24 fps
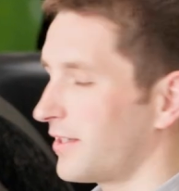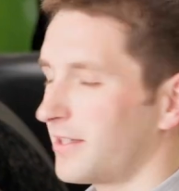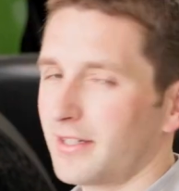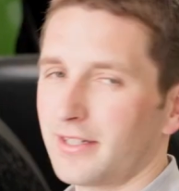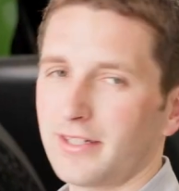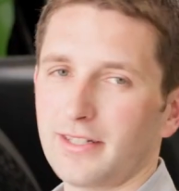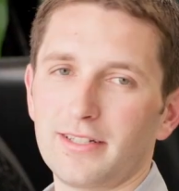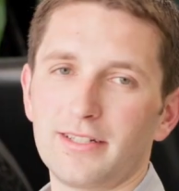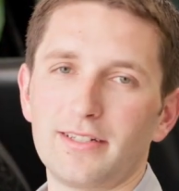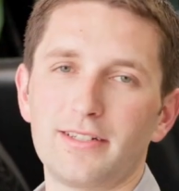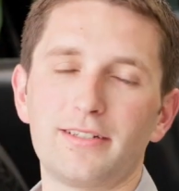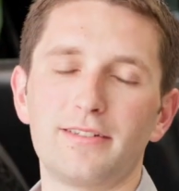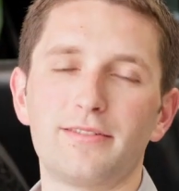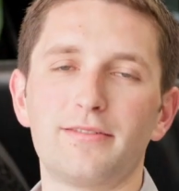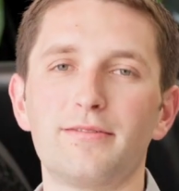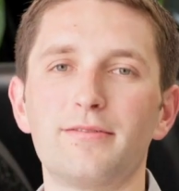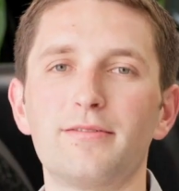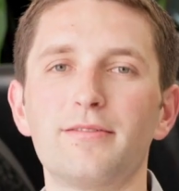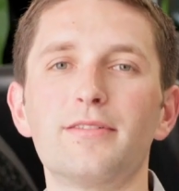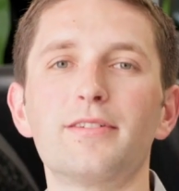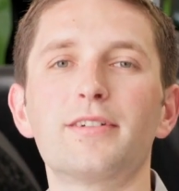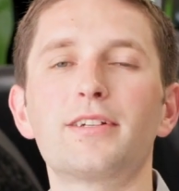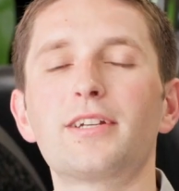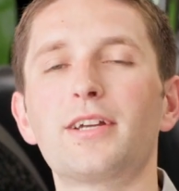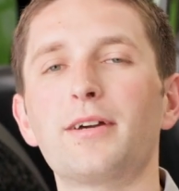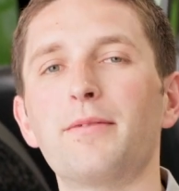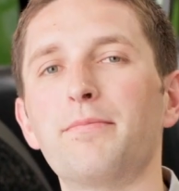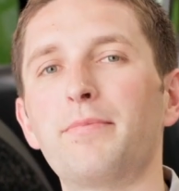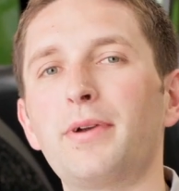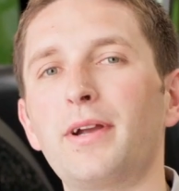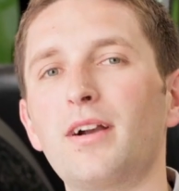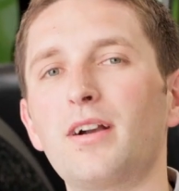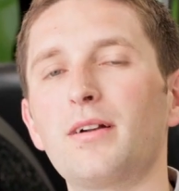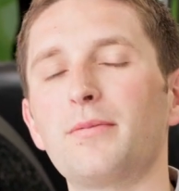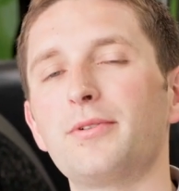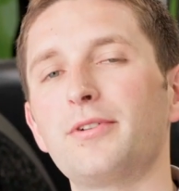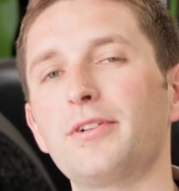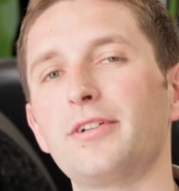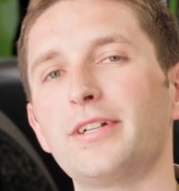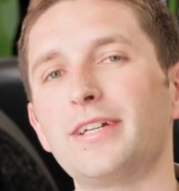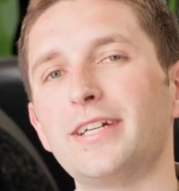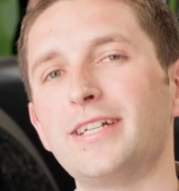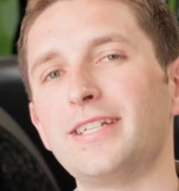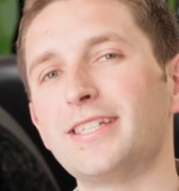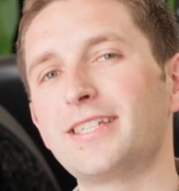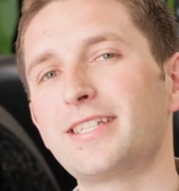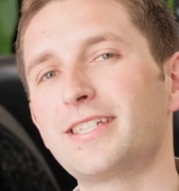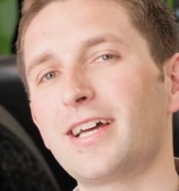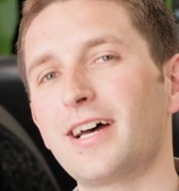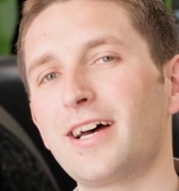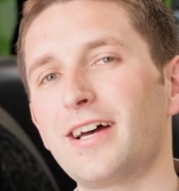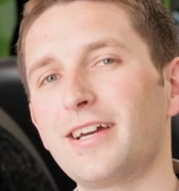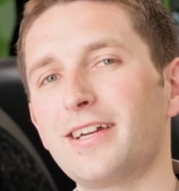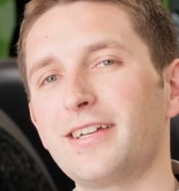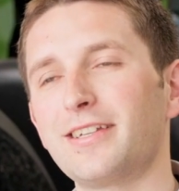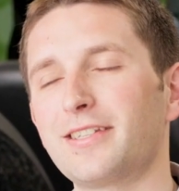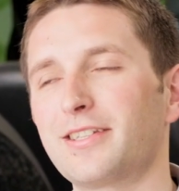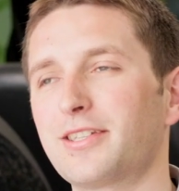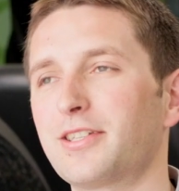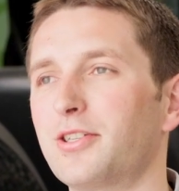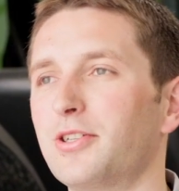is comparable in size